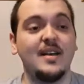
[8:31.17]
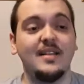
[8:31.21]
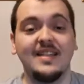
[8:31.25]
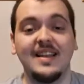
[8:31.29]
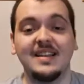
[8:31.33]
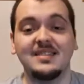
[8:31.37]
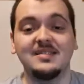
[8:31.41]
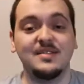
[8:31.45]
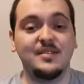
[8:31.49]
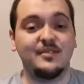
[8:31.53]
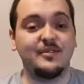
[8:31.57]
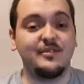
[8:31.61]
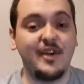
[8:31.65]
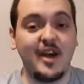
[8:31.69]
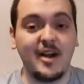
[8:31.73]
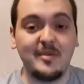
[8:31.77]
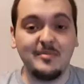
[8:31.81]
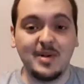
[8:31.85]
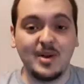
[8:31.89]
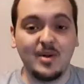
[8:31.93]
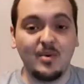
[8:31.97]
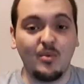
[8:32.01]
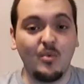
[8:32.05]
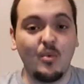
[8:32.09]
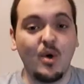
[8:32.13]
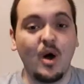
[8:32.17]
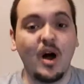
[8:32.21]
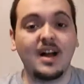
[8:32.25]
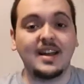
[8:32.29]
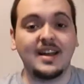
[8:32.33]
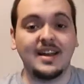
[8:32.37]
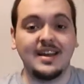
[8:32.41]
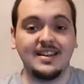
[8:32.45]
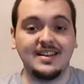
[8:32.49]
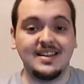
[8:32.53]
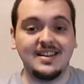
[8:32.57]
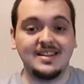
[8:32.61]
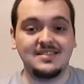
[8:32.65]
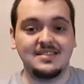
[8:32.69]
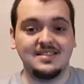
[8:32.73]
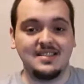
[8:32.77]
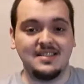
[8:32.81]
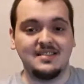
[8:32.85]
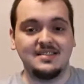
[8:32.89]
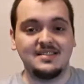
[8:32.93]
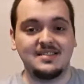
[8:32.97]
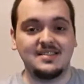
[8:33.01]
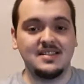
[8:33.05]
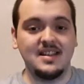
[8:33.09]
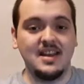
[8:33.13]
less than five minute walking
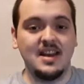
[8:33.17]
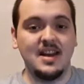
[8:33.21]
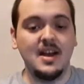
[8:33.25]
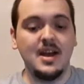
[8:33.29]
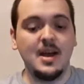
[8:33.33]
distance.